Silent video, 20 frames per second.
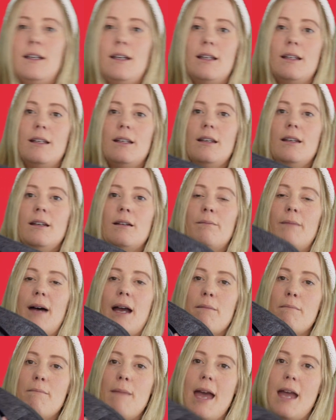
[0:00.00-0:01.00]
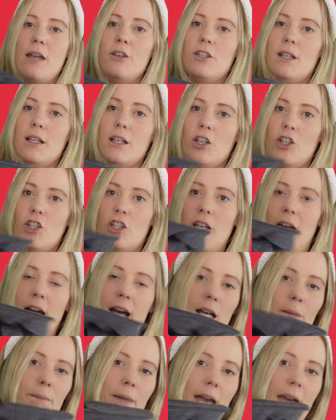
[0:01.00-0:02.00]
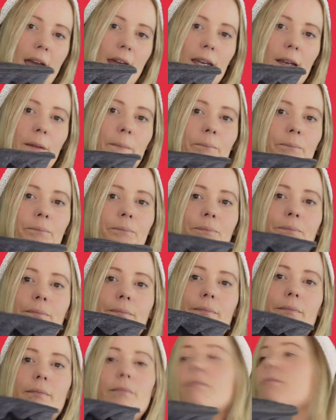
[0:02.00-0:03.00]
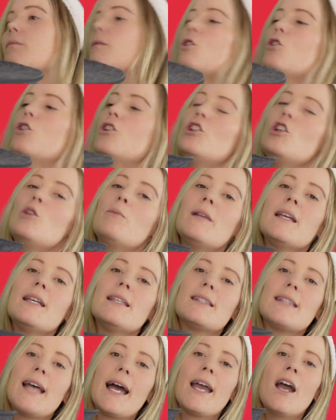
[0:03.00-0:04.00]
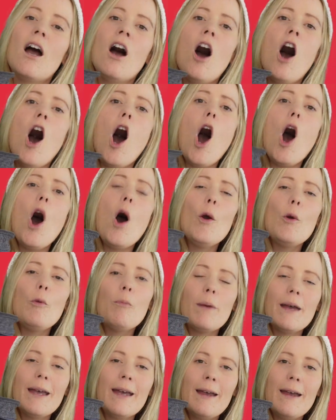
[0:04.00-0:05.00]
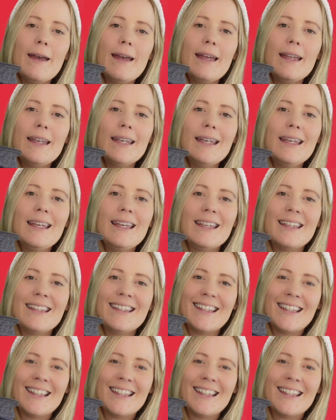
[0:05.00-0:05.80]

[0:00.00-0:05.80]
in my magic shark bag? Could you please say, open,